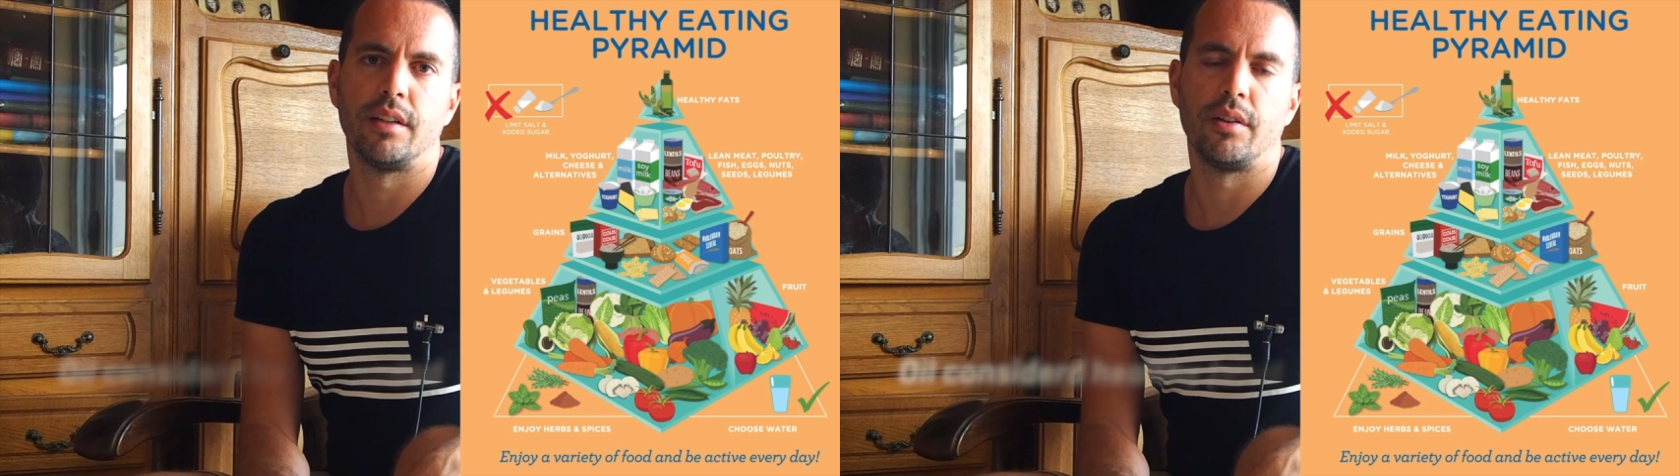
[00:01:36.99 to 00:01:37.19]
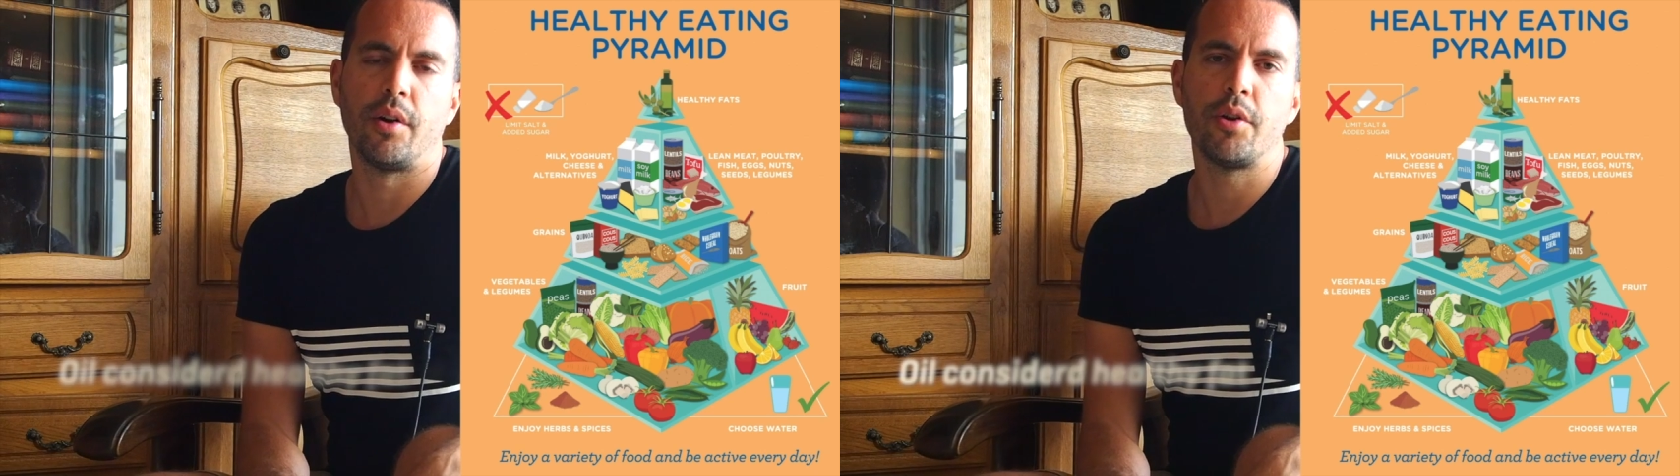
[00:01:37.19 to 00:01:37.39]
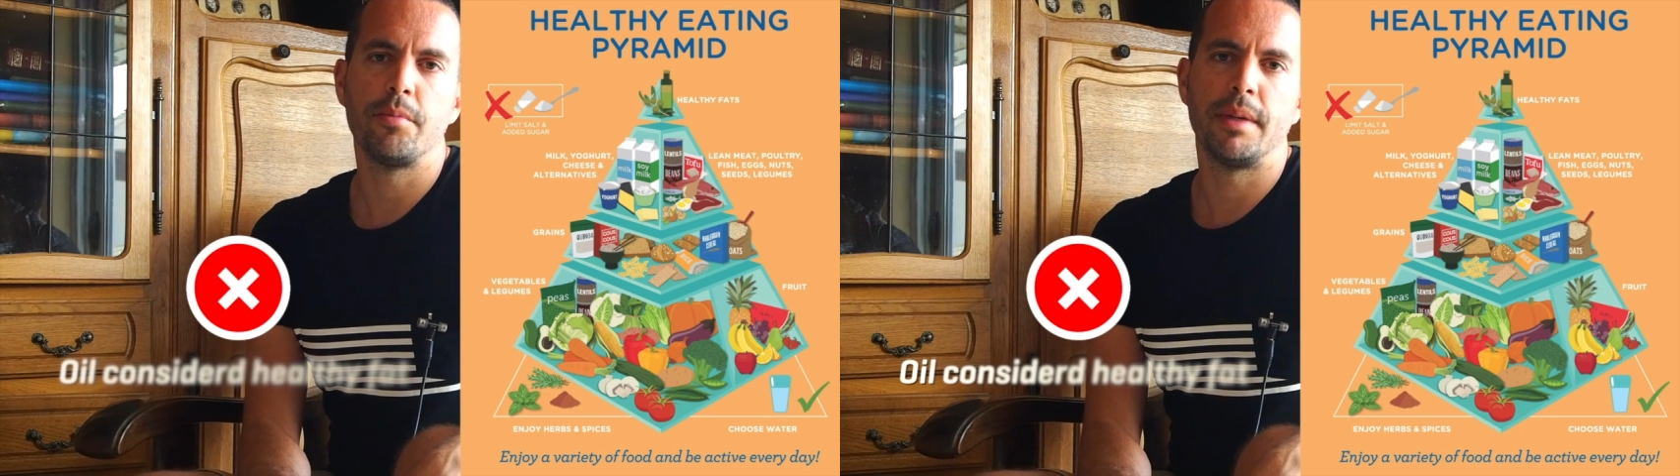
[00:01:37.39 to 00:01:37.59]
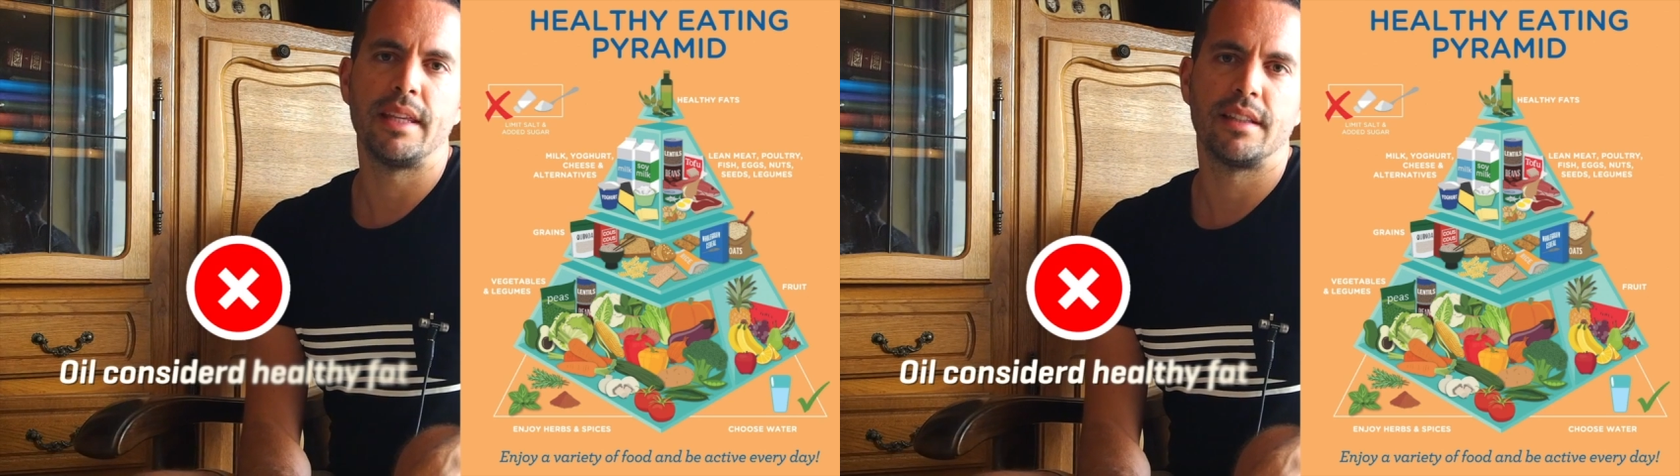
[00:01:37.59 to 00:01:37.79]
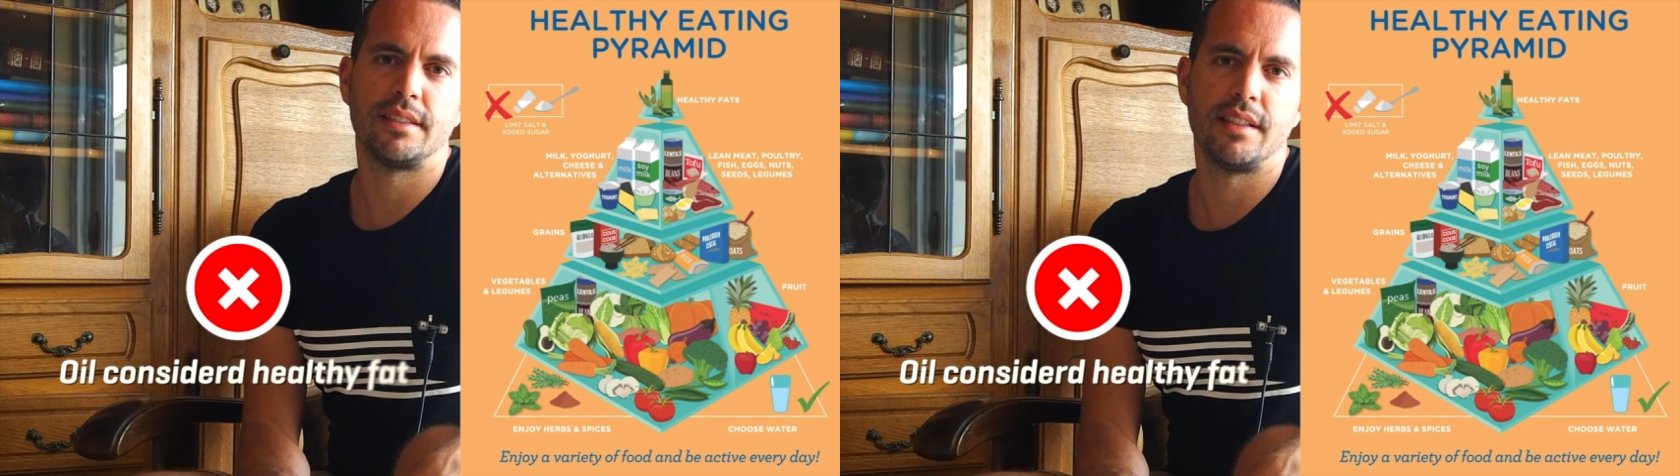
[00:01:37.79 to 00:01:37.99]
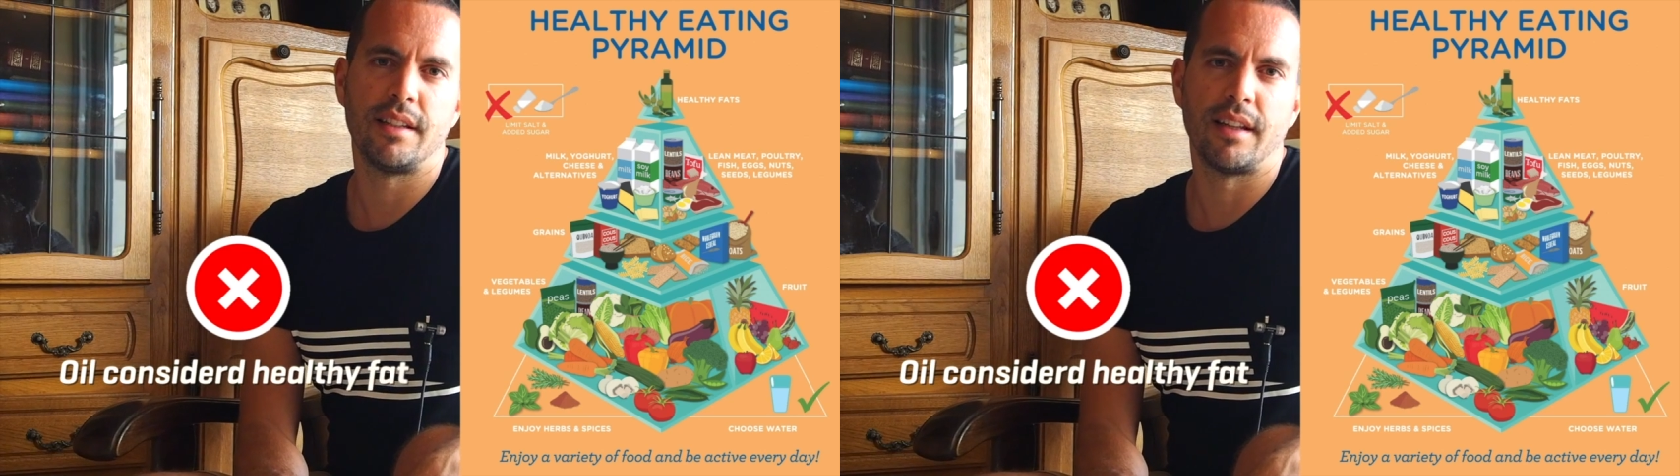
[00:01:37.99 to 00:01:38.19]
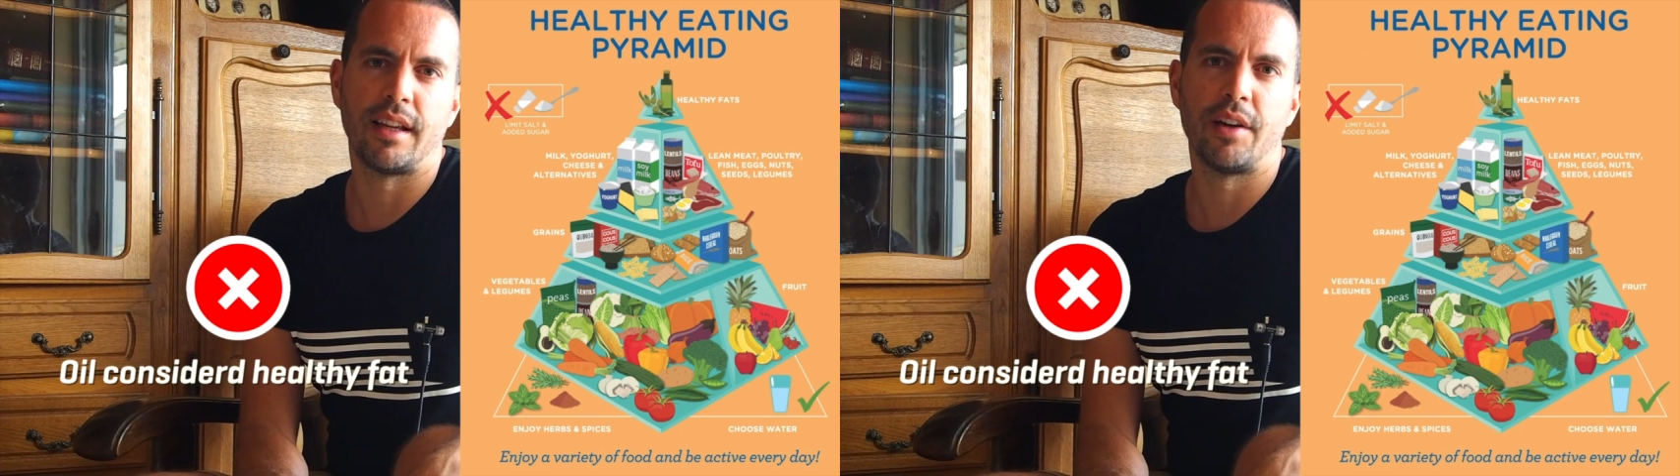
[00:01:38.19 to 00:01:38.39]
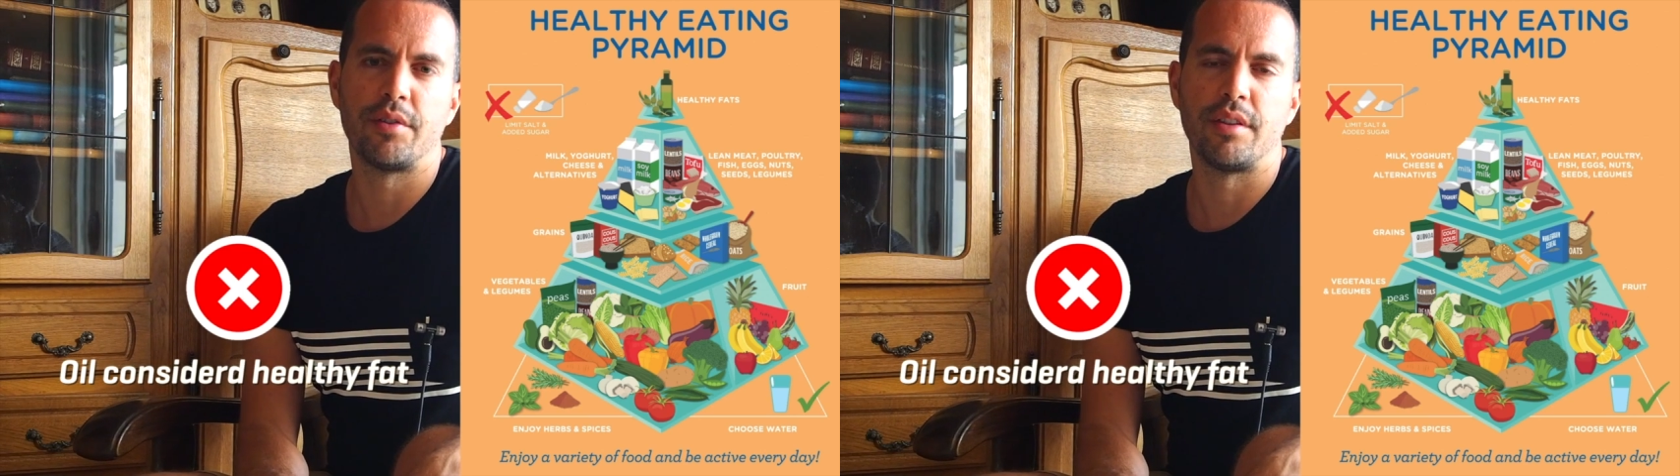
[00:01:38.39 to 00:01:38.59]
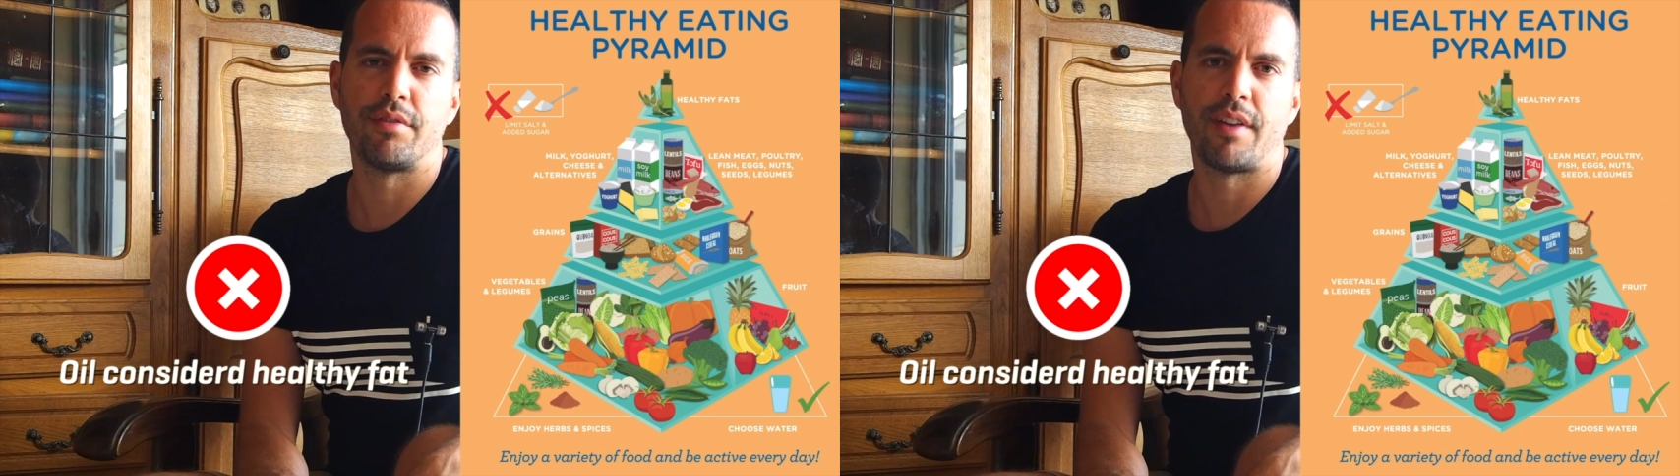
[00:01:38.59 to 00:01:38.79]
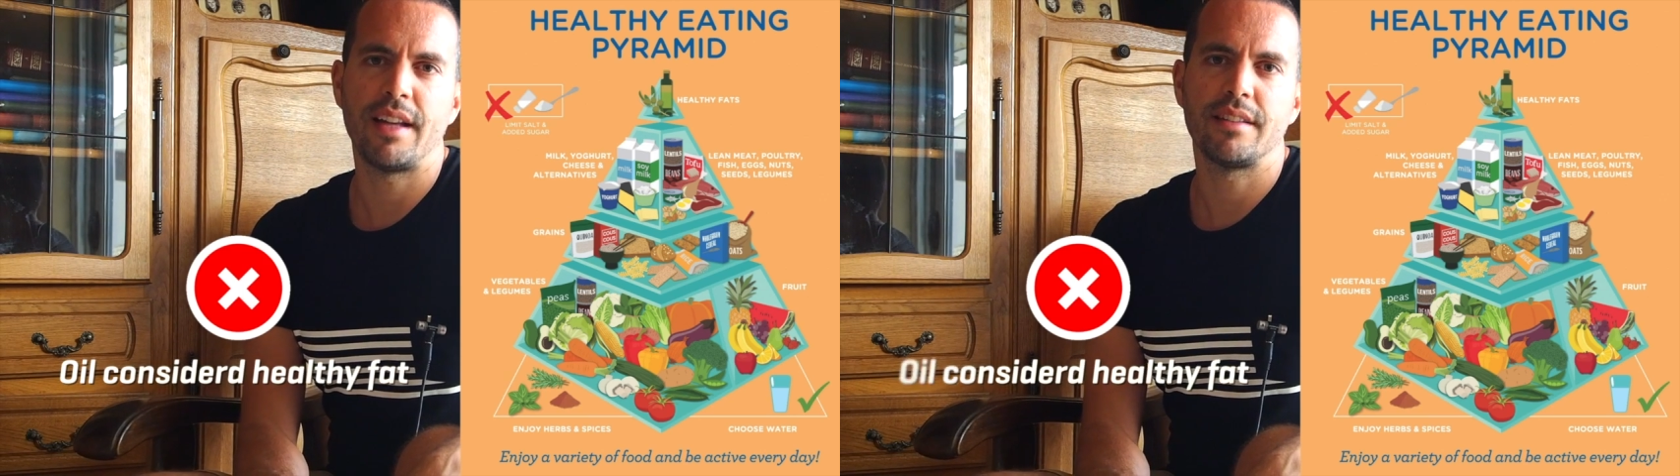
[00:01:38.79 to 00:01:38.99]
Oil being considered a healthy
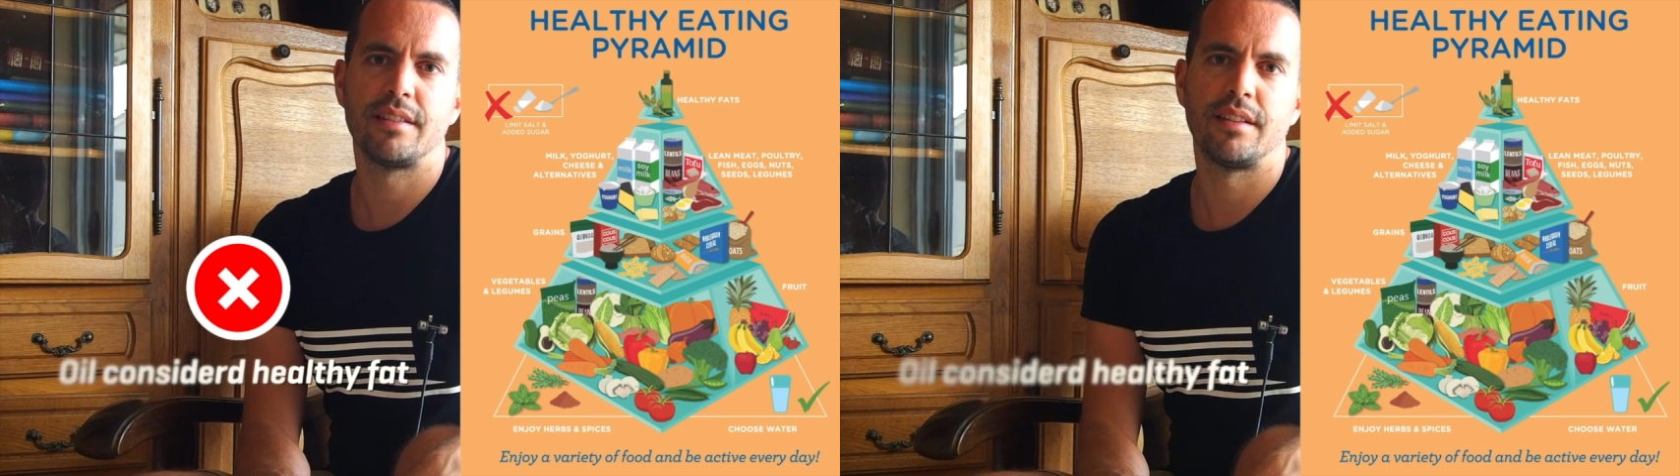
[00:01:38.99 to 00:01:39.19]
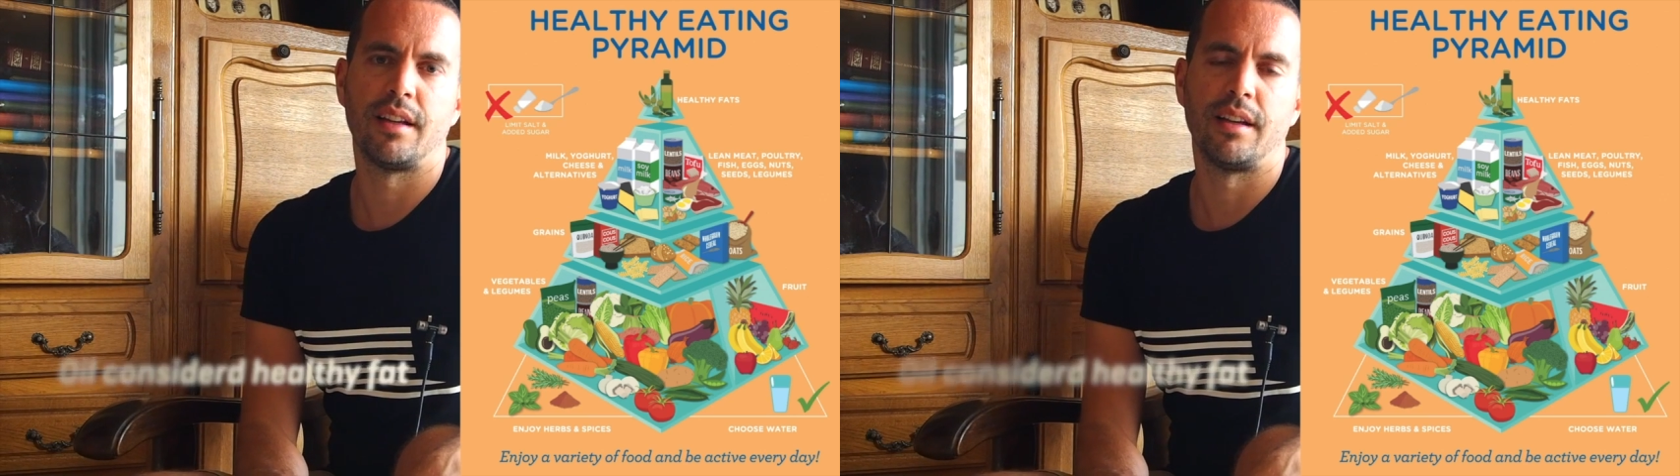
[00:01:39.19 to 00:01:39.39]
fat.